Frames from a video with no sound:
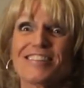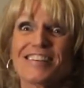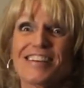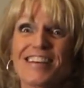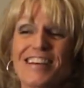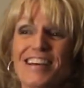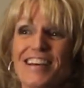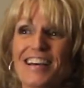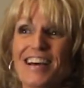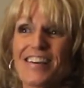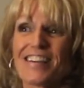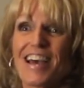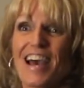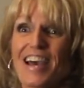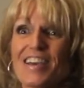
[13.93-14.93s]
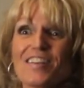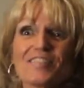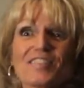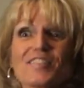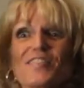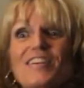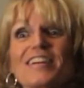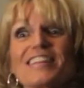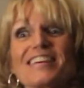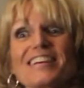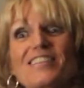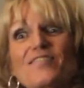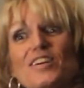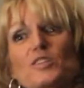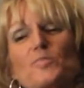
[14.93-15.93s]
Okay, you don't have to do
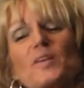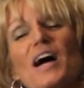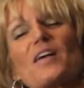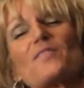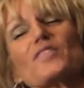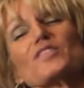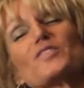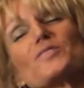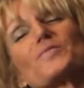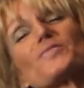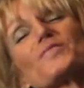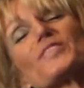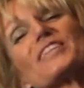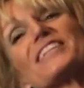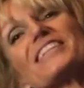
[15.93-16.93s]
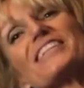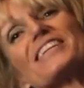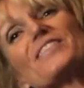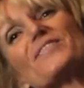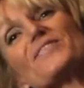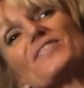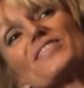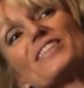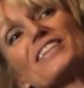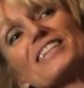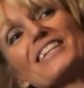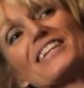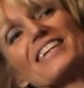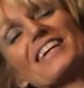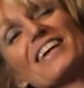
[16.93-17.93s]
anything much, but I want you to really,
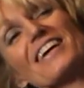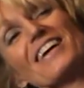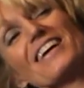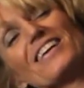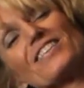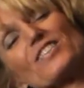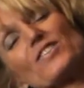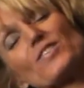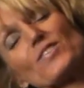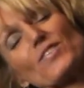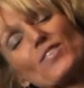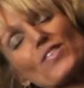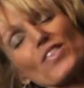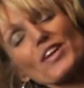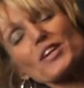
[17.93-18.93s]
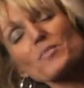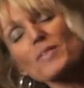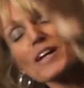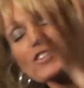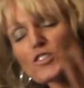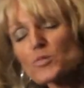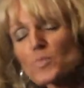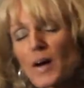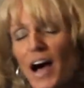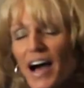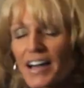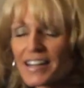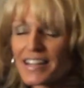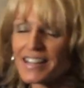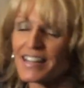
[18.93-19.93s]
really think about your
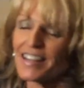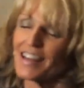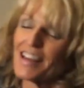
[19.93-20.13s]
body